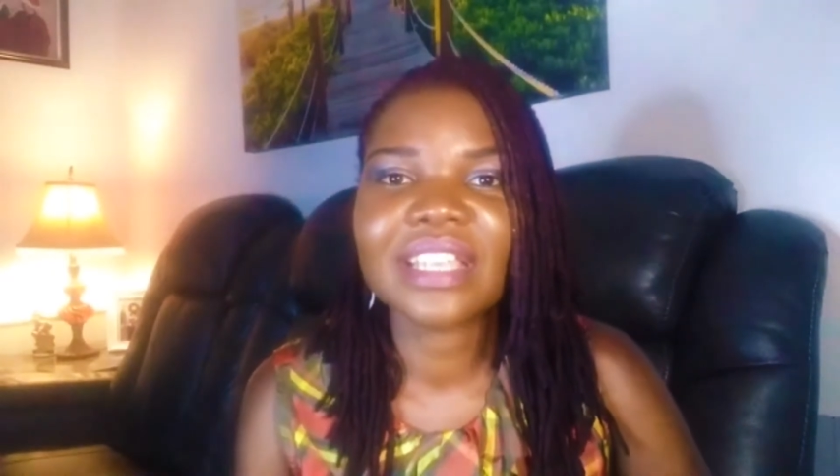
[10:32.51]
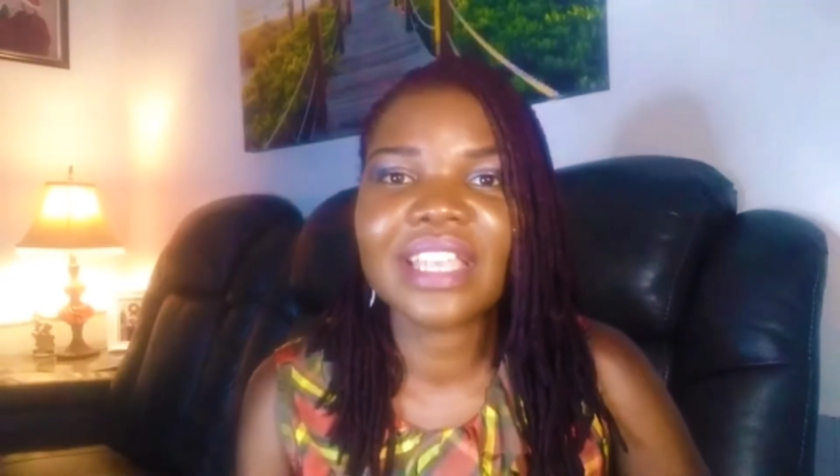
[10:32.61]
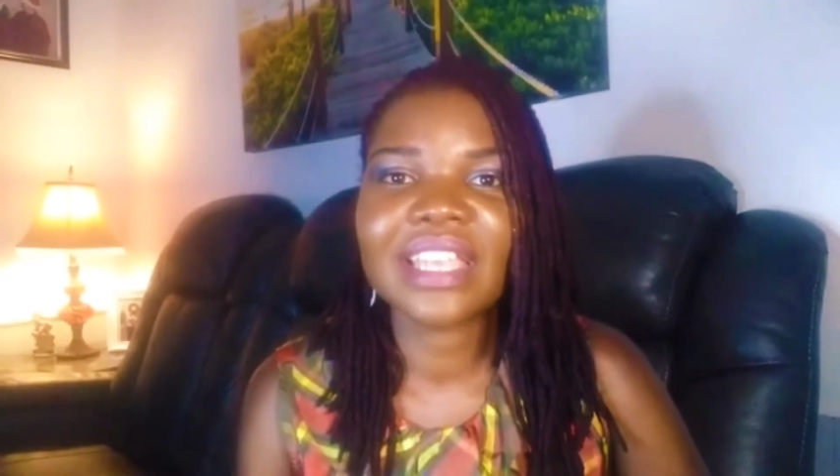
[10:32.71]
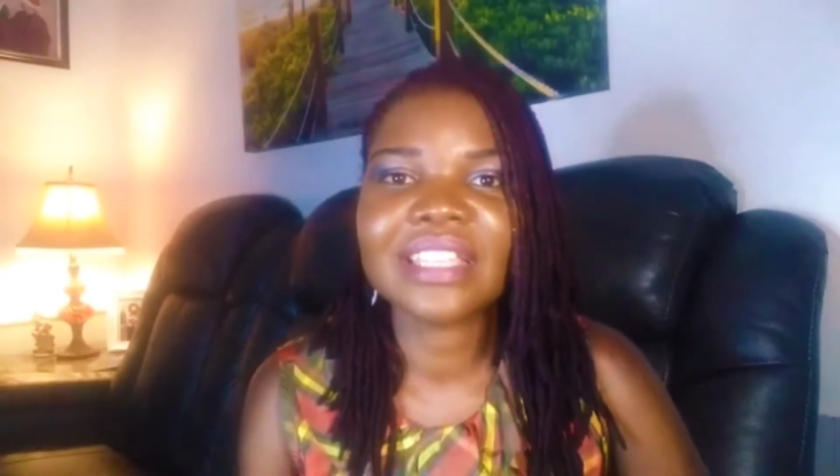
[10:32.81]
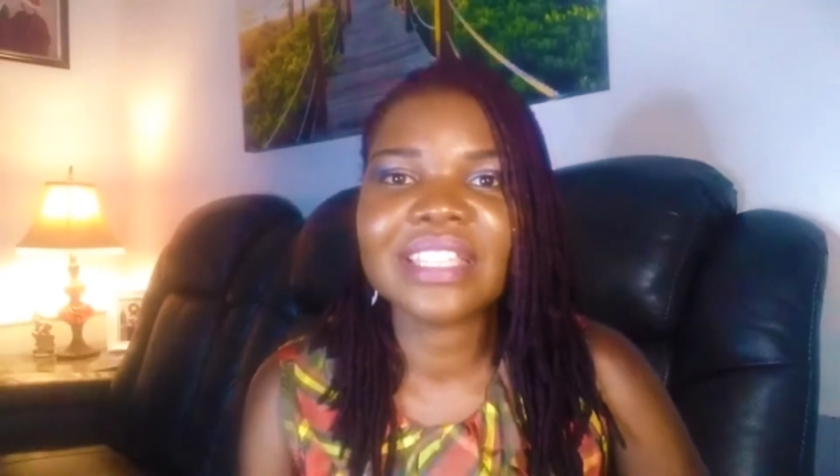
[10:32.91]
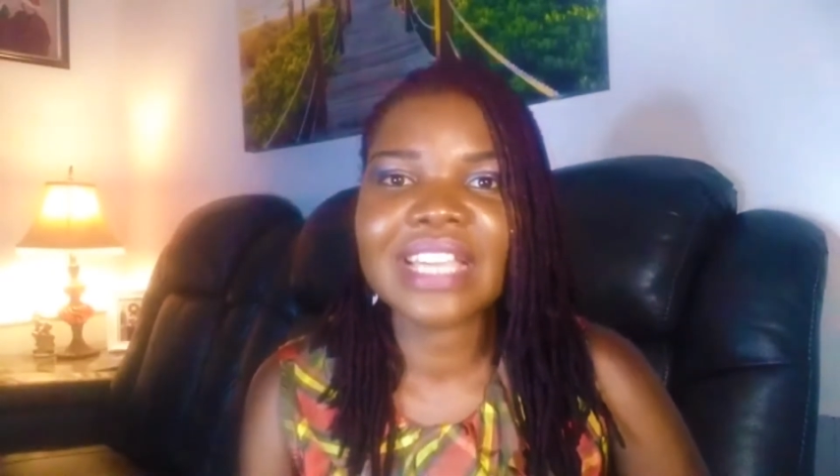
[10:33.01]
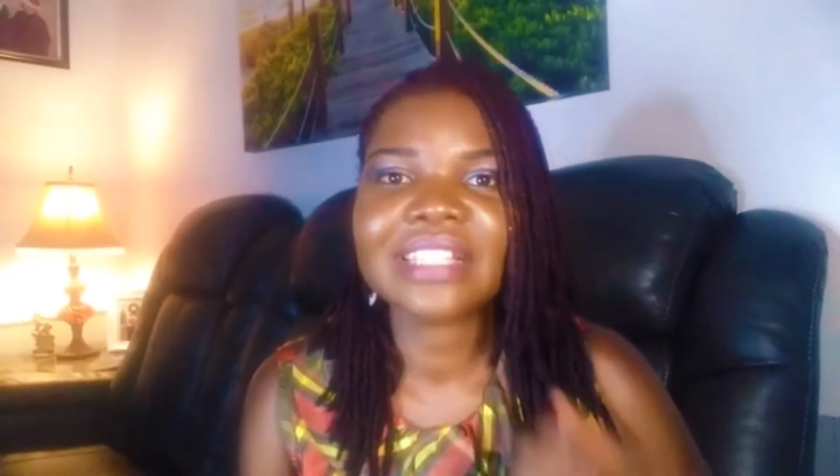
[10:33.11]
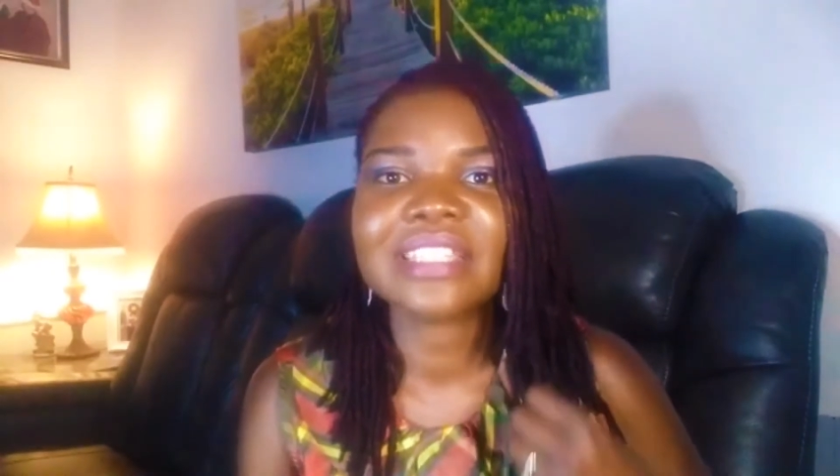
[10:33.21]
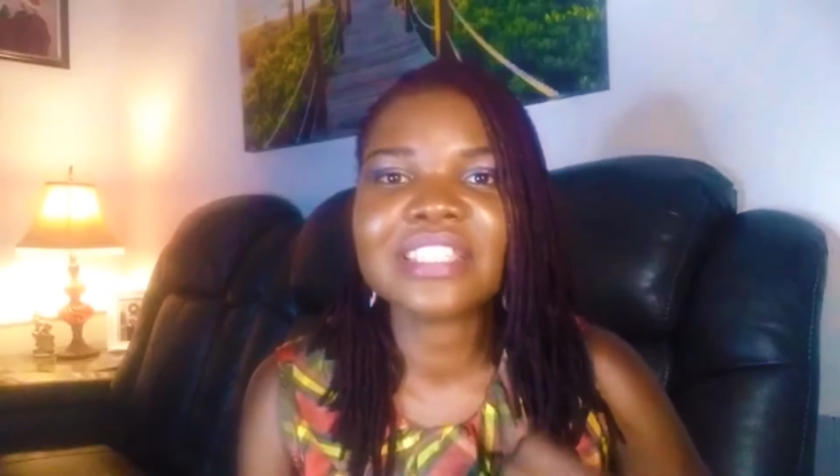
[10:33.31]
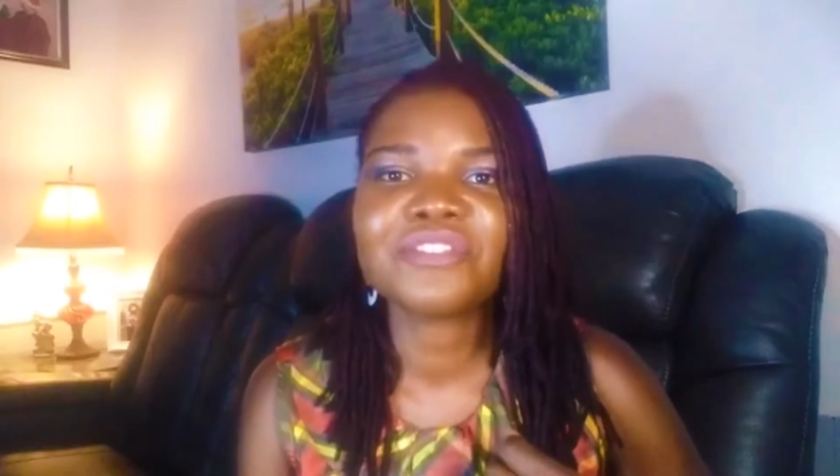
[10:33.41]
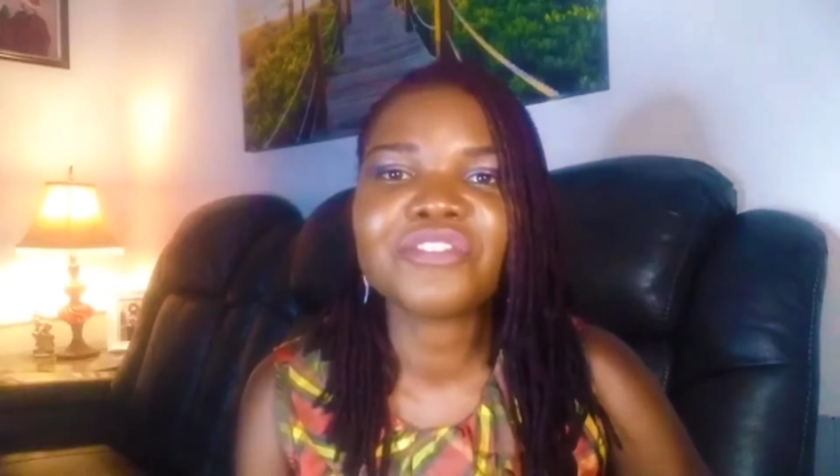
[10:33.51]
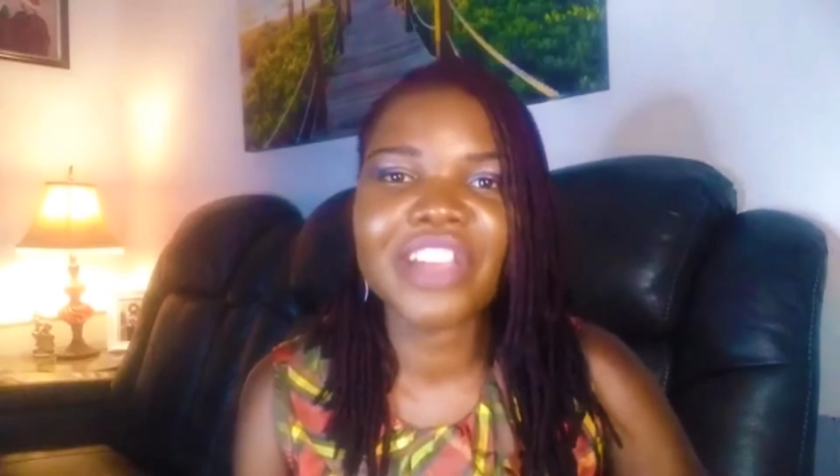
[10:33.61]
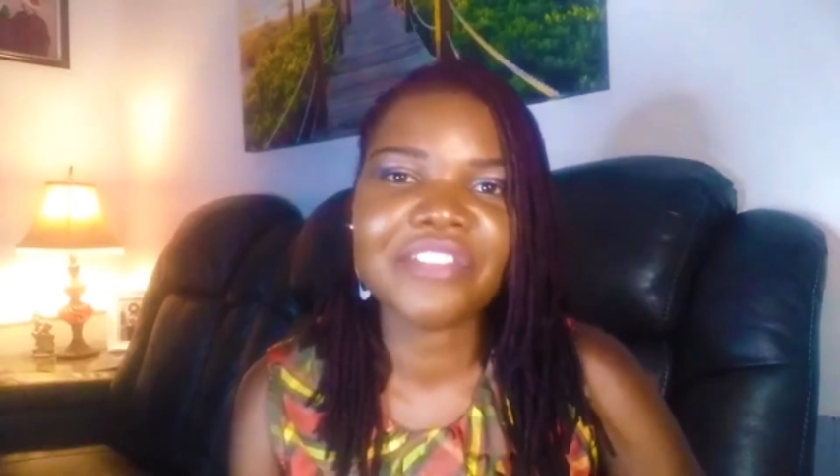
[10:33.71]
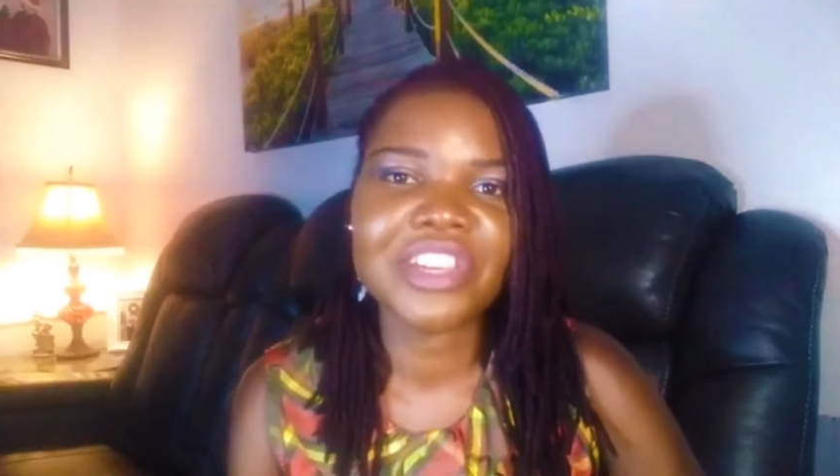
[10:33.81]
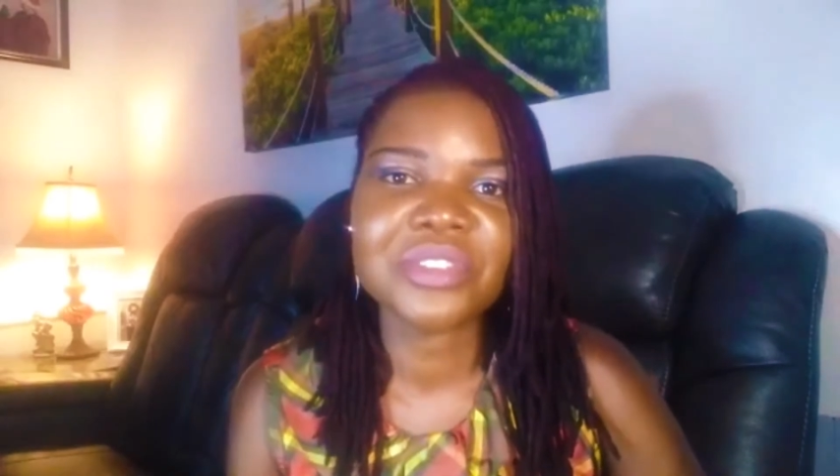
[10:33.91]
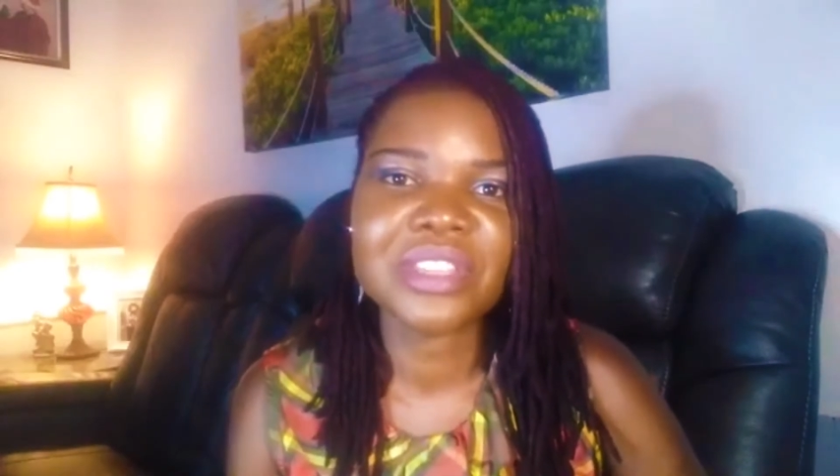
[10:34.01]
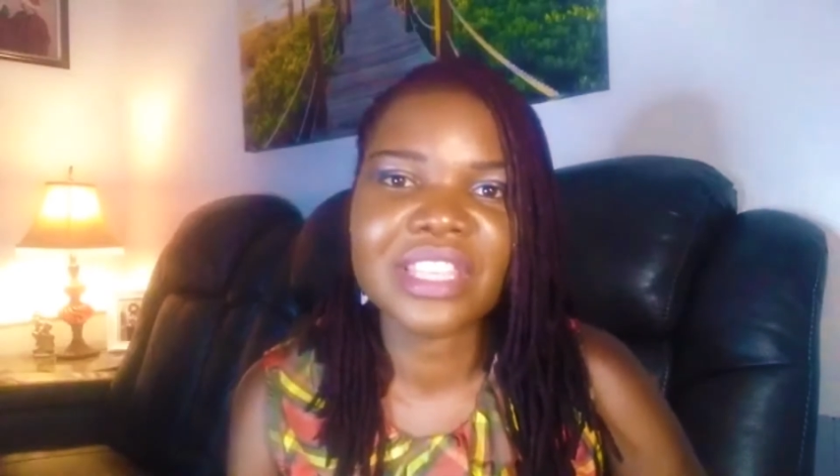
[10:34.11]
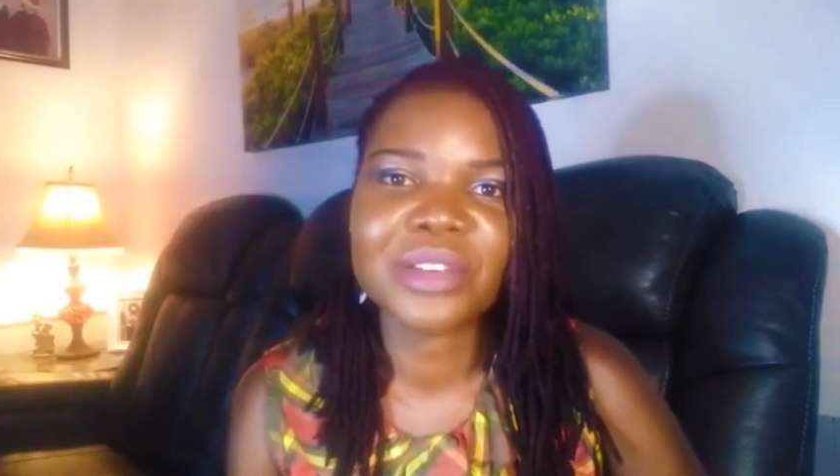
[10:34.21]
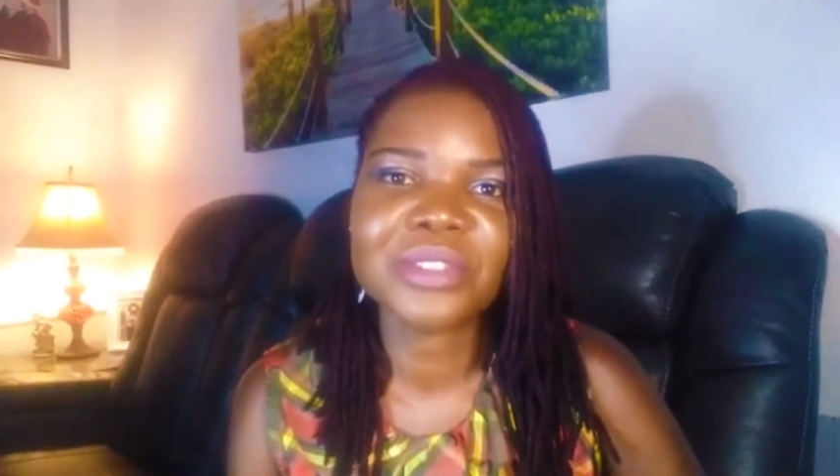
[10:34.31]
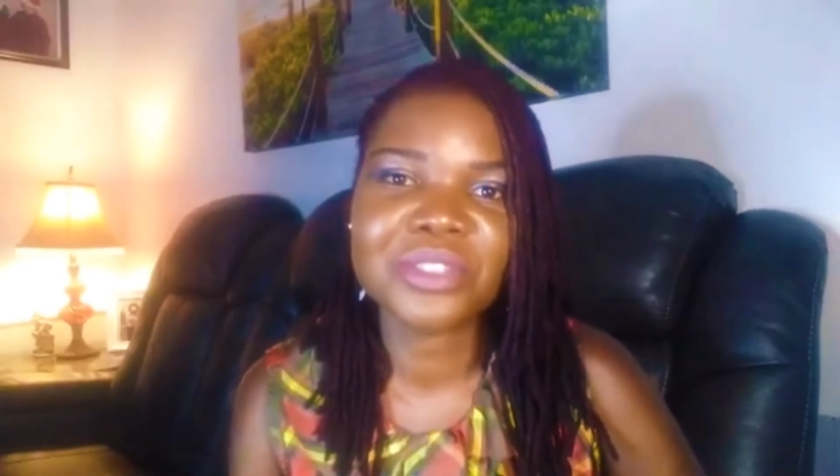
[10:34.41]
and I received
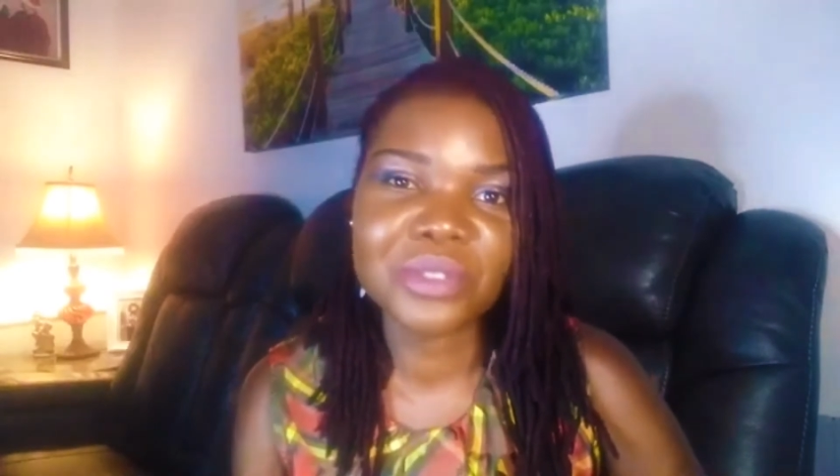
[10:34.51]
500,000